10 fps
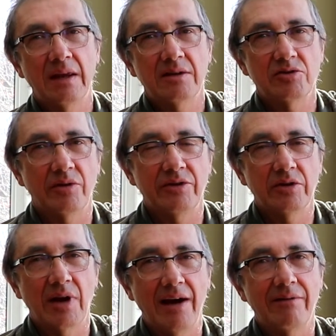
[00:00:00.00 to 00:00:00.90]
So if
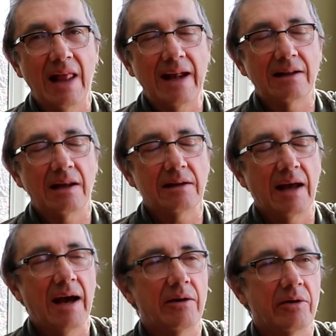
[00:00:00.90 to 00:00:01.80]
you have land like
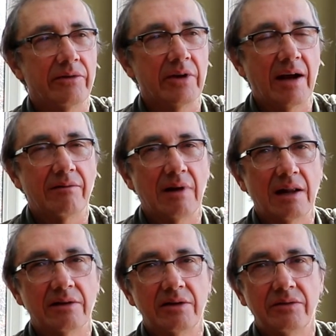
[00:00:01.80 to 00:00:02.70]
that, or if you have
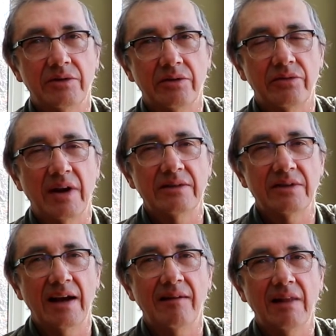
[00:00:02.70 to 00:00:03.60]
relatives or friends
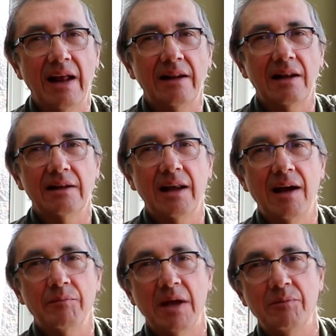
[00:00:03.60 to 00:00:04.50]
that have land like
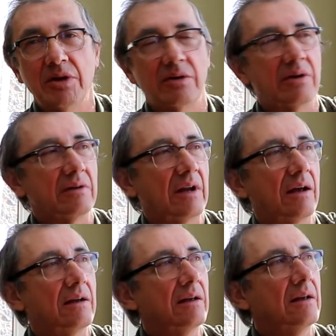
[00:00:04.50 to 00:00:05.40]
that, maybe you
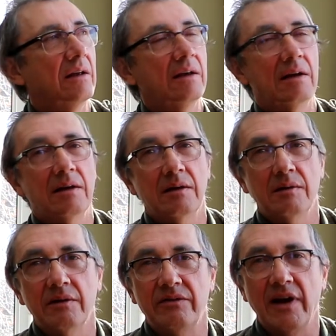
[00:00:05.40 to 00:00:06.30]
can
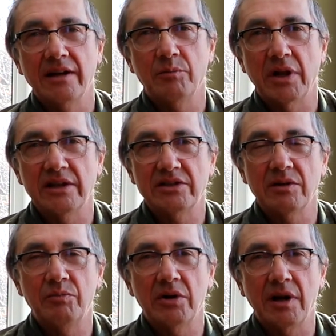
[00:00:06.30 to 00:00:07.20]
find a place
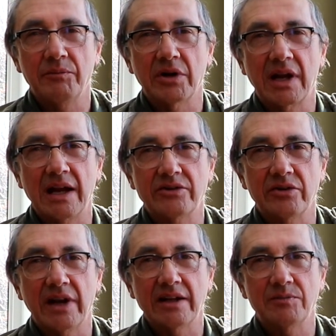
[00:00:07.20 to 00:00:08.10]
to put up your
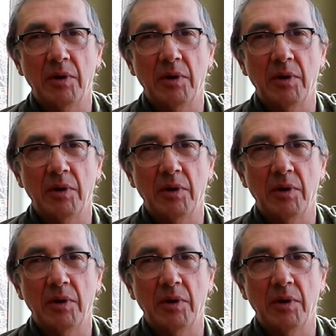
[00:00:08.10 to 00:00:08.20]
kestrel nest